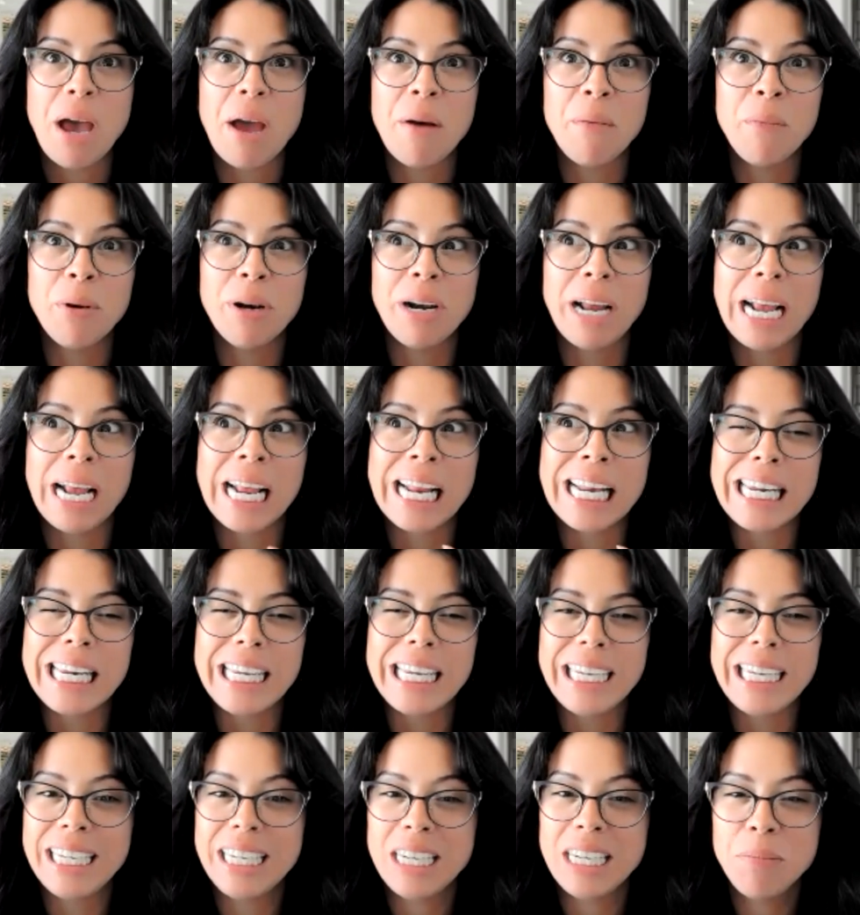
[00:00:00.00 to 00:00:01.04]
And when I
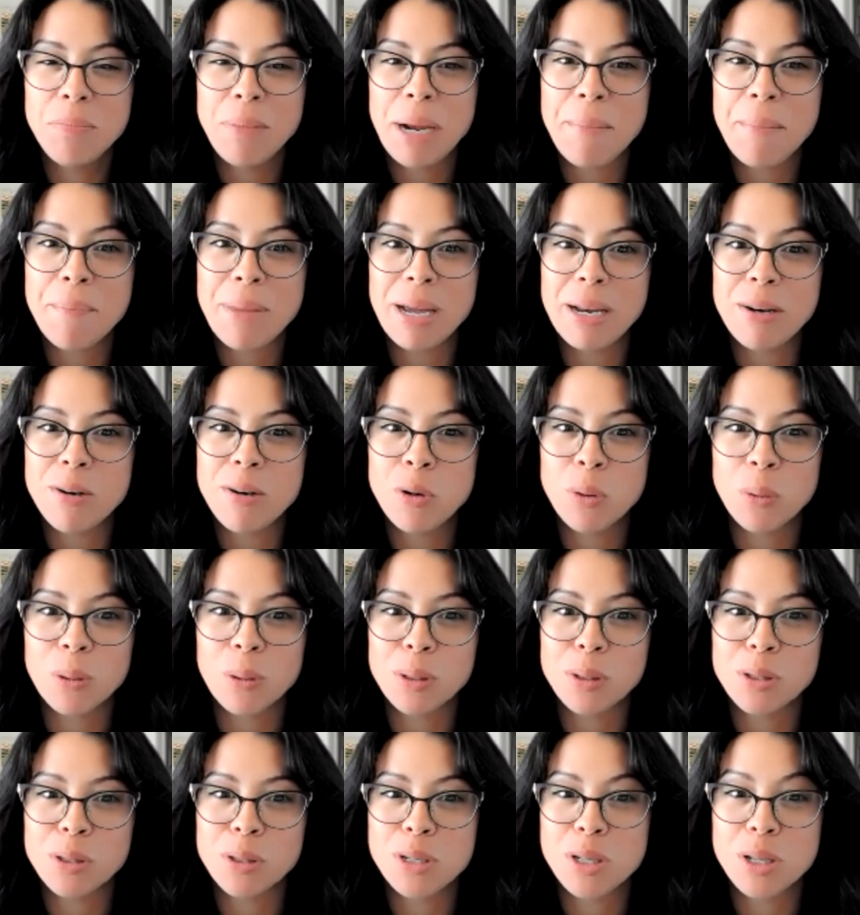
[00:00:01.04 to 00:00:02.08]
needed my
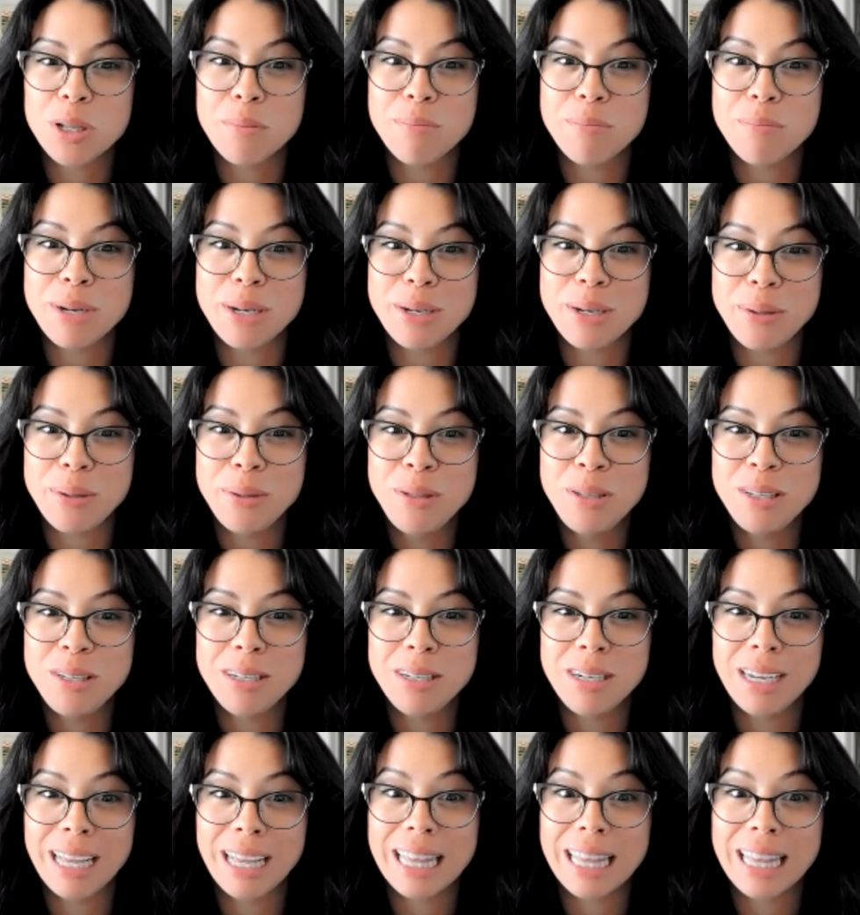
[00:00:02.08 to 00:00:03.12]
mentors the
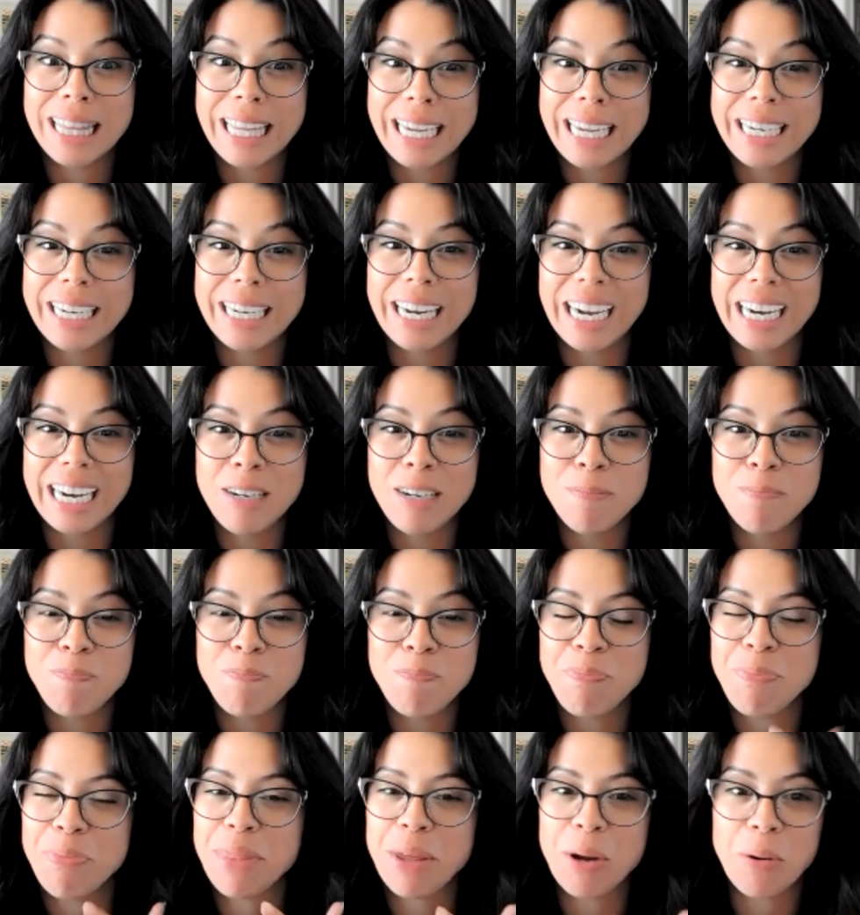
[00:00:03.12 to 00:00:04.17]
most late night,
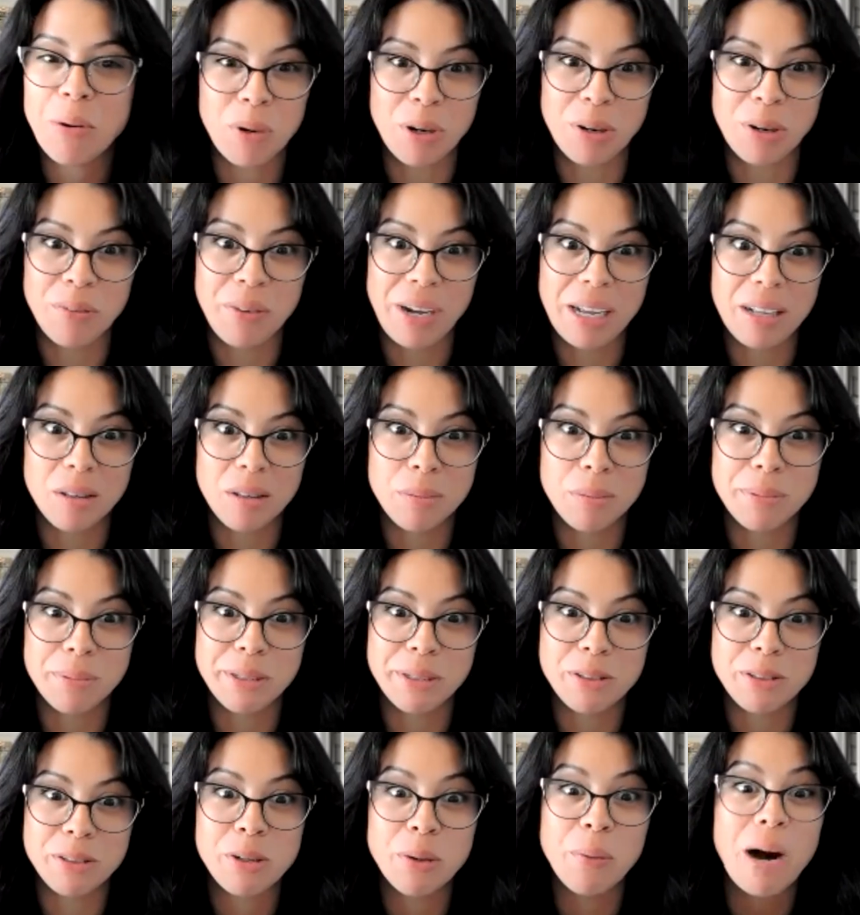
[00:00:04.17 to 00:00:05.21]
they weren't
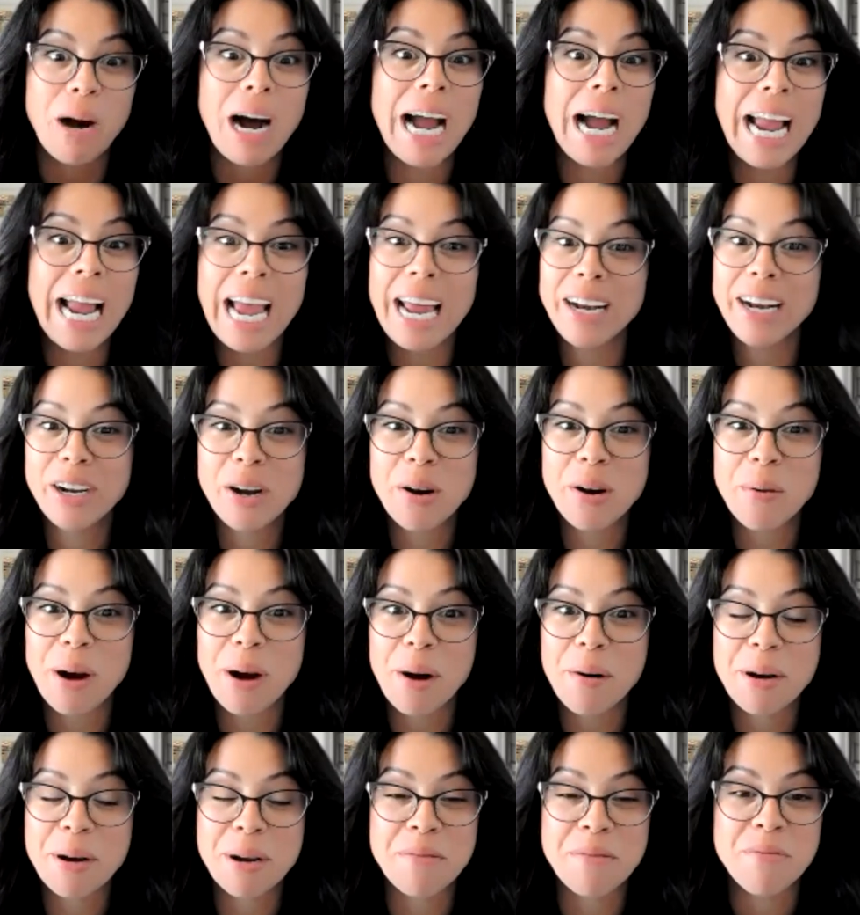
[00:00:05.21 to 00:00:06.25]
available. So I had to go
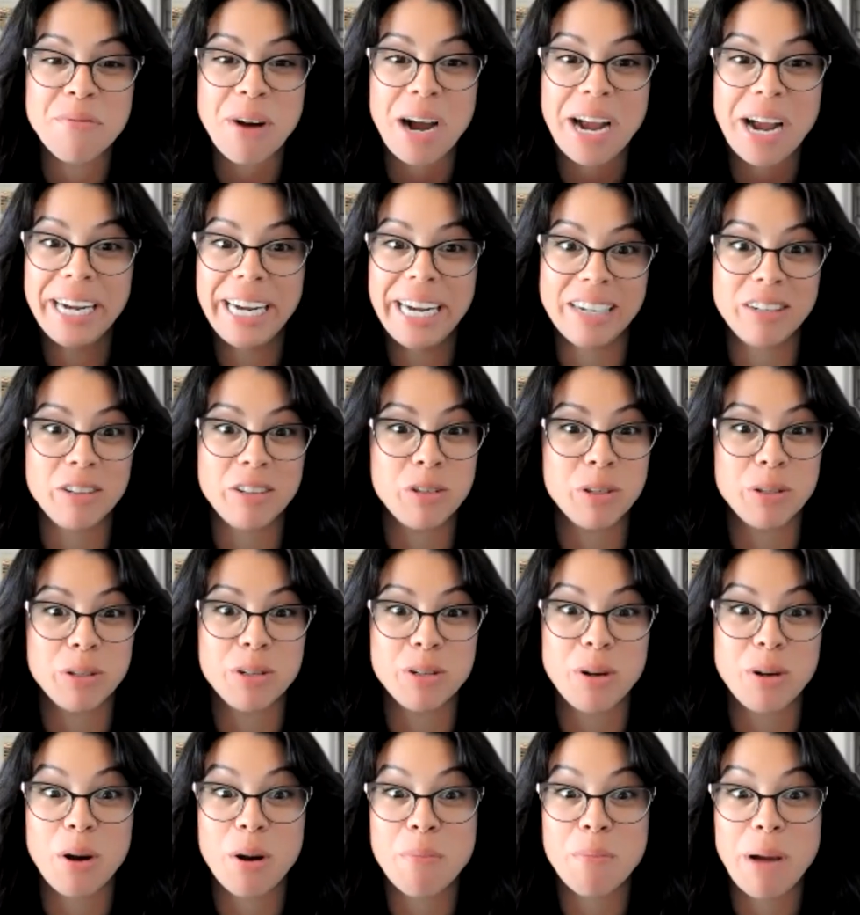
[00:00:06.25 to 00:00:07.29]
out and find
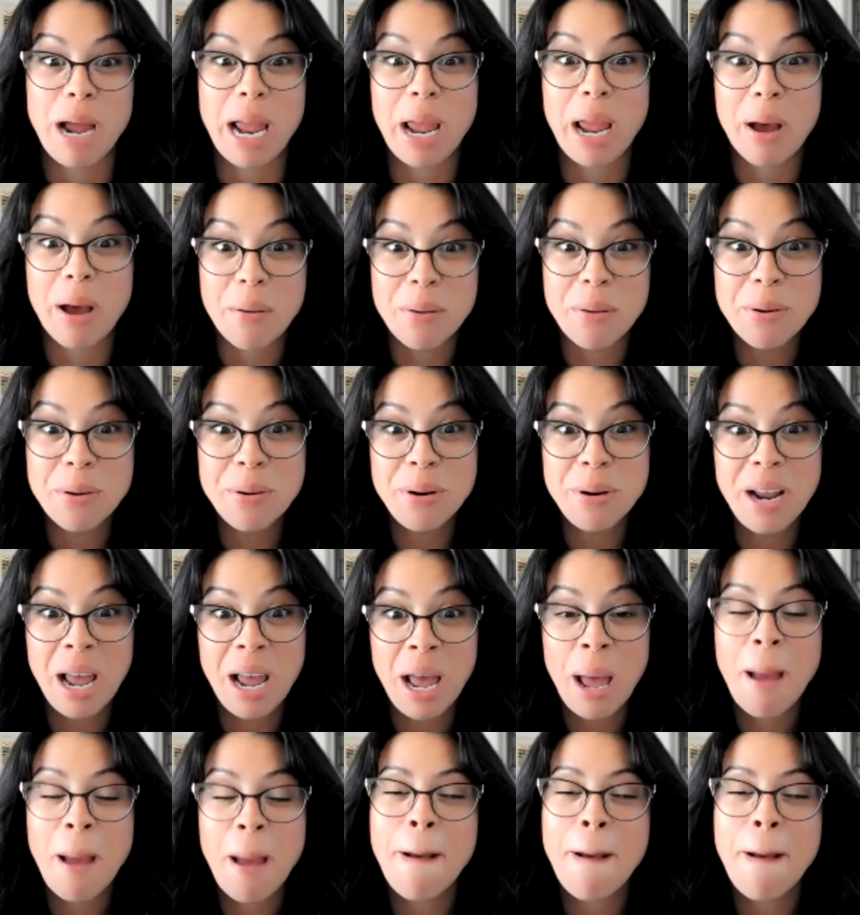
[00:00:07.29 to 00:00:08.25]
answers on my own.